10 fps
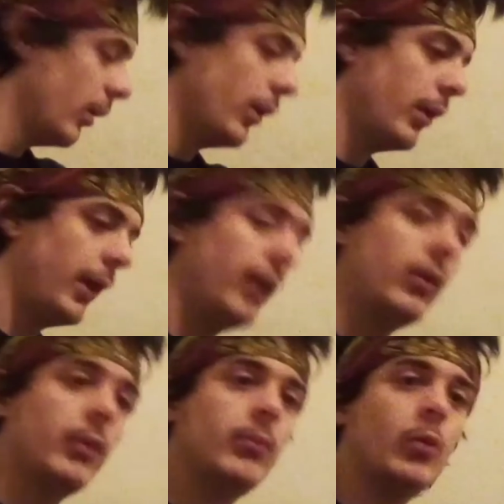And
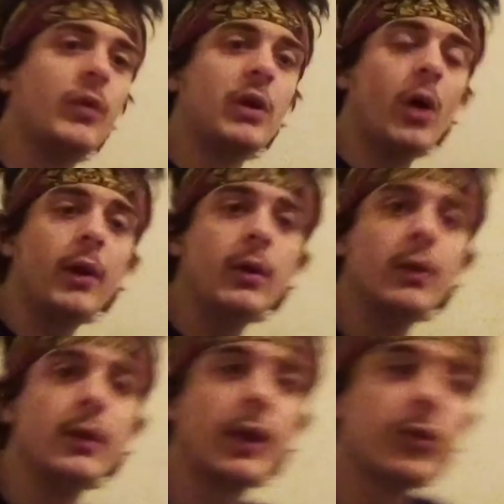moving on,
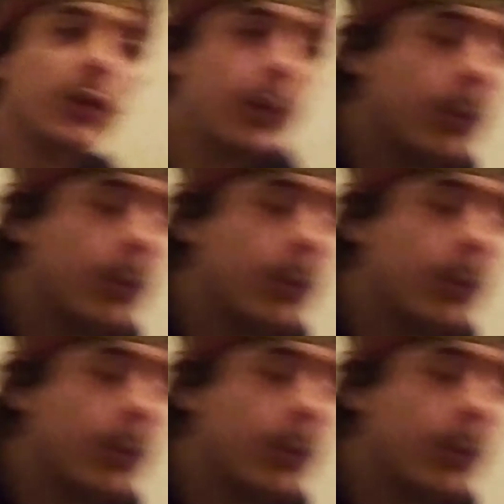next up,